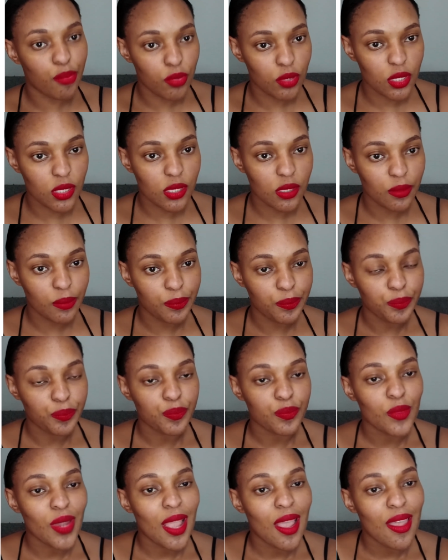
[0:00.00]
boots.
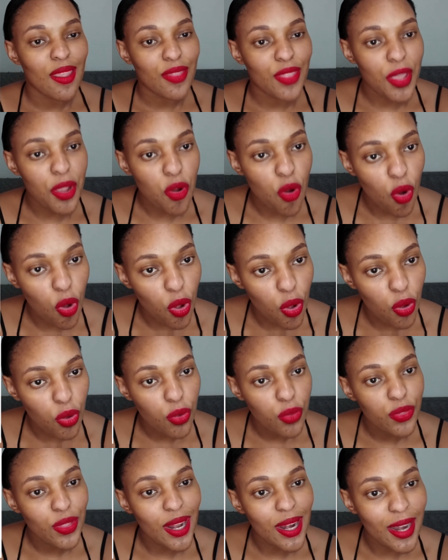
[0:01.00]

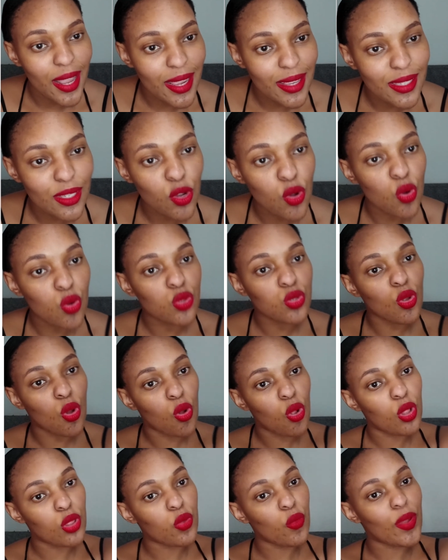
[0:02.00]
The lace goes
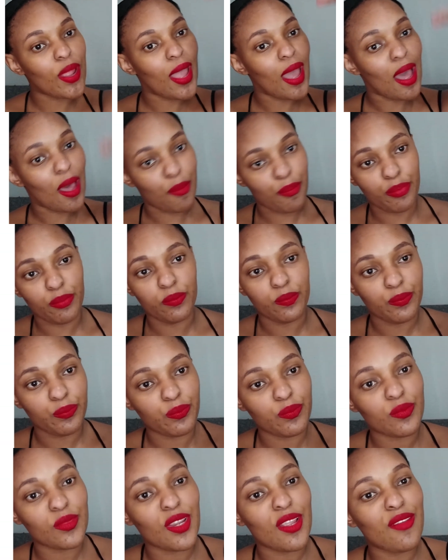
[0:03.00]
all the way up.
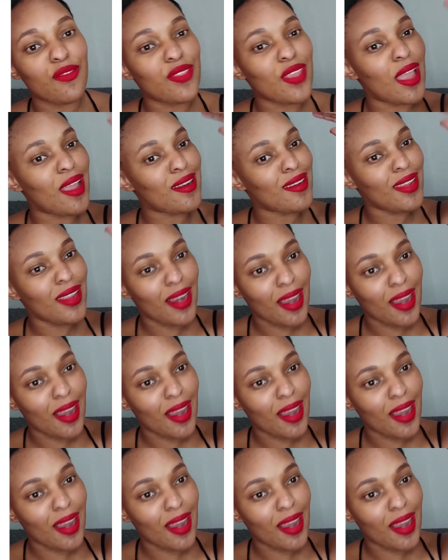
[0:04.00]
If they are knee